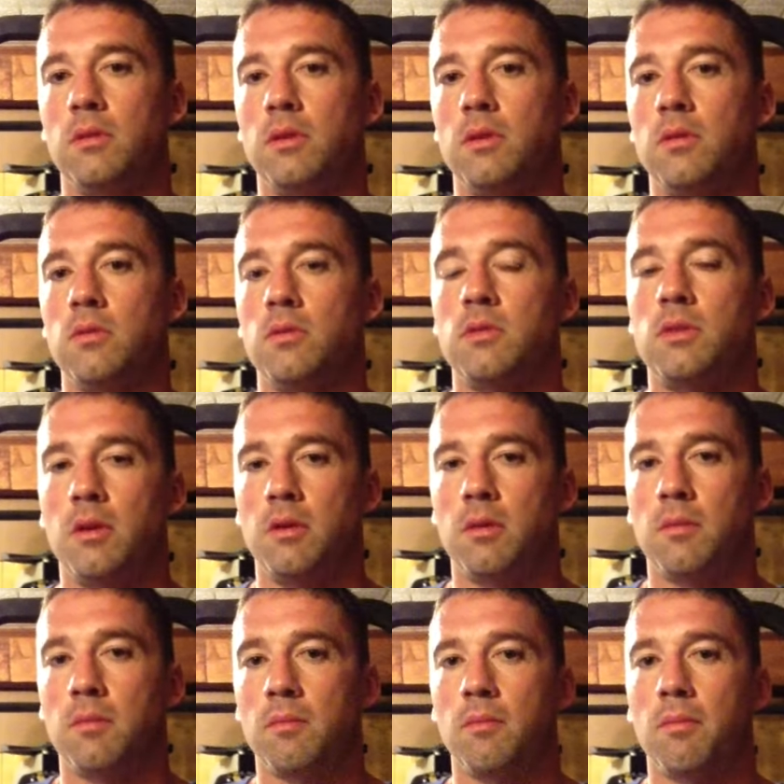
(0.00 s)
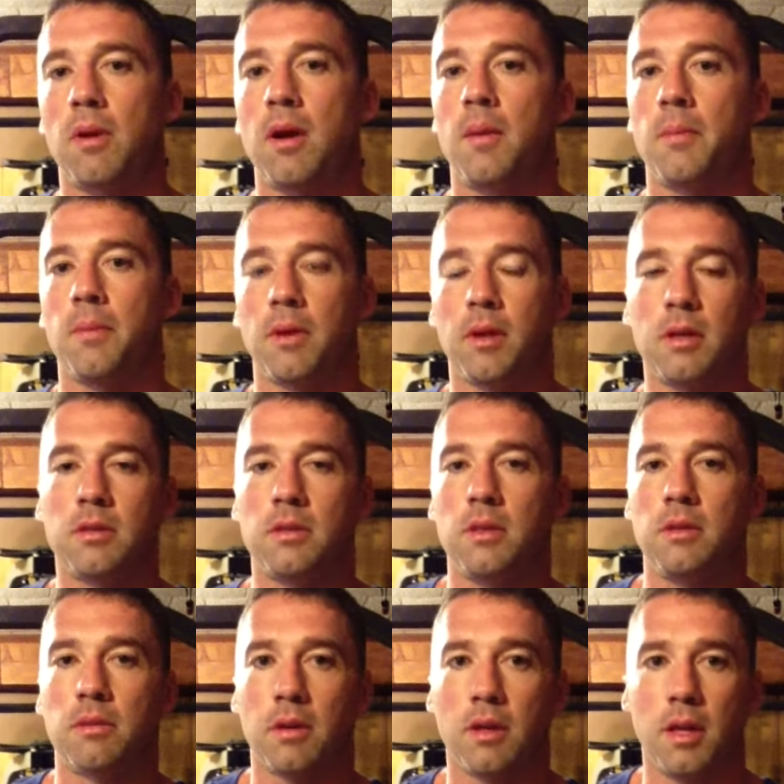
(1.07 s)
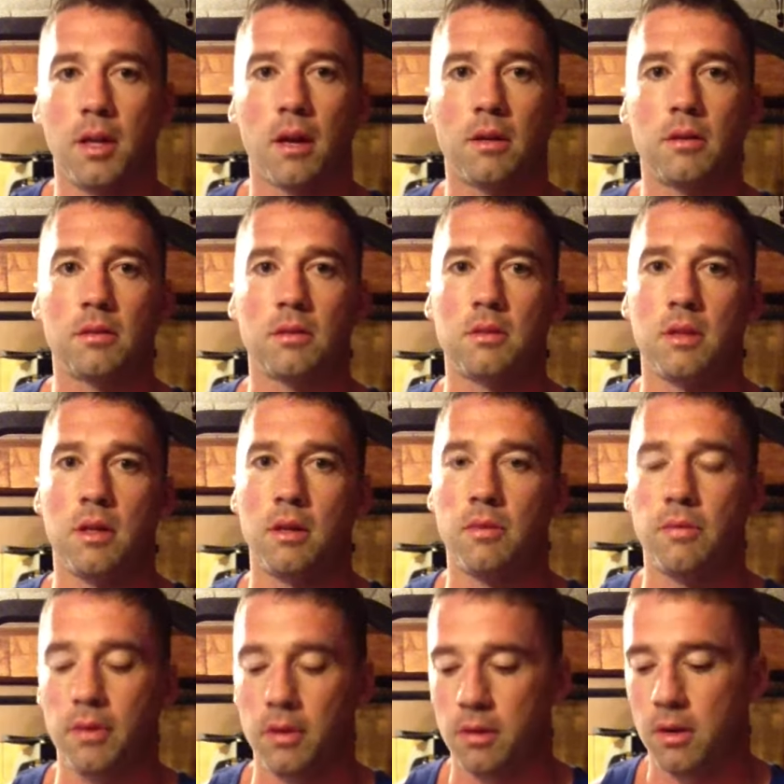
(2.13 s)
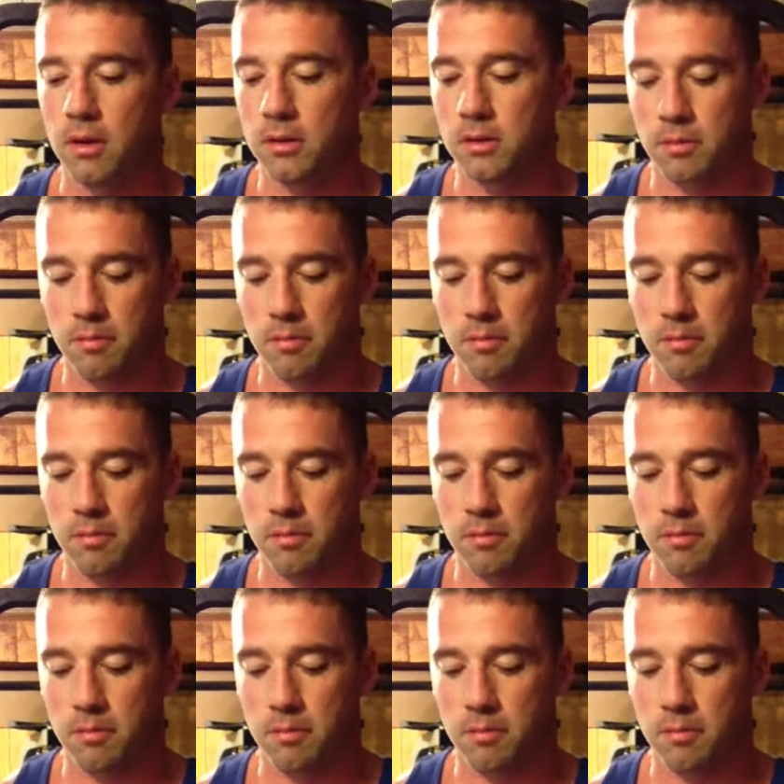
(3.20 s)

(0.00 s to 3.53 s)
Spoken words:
you was doing them proper, because you can really hurt yourself, you know, hurt your